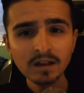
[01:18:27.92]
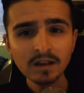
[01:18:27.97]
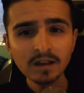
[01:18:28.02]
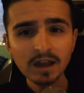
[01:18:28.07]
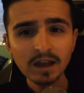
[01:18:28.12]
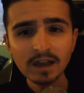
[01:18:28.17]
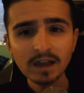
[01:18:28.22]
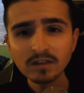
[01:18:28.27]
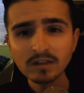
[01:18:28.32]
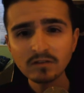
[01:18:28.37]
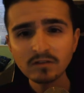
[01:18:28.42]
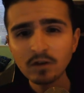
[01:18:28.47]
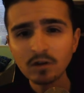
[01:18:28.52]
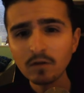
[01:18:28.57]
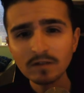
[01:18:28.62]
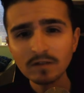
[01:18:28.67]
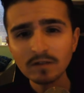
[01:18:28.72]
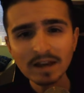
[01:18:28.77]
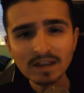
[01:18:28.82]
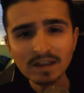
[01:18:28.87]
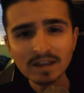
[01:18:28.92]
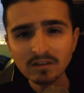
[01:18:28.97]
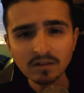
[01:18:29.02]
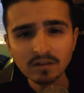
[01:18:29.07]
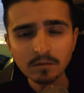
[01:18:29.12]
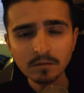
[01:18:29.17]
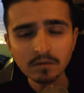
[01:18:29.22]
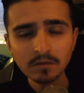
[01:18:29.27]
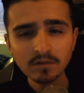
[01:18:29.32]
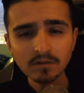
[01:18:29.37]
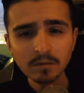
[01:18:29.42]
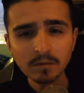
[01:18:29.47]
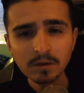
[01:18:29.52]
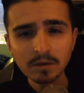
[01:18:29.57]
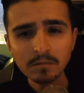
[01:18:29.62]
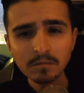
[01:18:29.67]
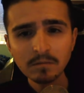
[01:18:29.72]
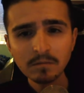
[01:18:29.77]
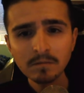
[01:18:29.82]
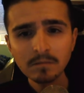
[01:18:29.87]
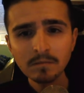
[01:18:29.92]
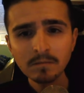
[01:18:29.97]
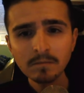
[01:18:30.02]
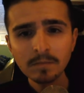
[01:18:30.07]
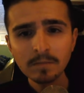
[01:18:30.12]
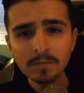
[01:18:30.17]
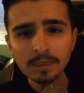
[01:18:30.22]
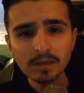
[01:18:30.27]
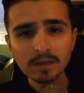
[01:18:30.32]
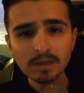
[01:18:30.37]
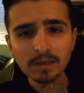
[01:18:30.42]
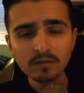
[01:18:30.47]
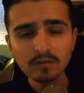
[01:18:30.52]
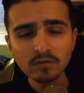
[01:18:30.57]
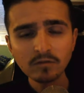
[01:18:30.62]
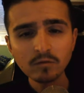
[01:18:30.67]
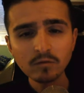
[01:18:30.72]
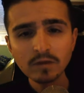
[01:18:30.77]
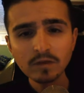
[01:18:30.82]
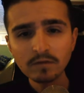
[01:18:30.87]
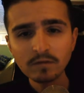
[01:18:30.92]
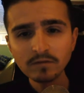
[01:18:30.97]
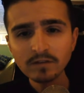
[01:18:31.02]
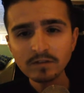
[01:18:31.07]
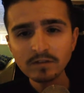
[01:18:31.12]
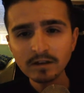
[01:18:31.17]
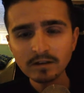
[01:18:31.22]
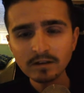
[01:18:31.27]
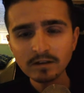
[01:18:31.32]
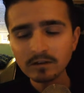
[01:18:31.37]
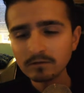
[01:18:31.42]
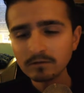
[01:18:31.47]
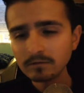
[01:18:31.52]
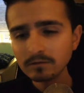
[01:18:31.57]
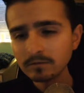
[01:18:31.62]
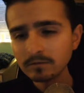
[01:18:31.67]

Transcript: And just can't relate to some of them. Just too different, I don't know.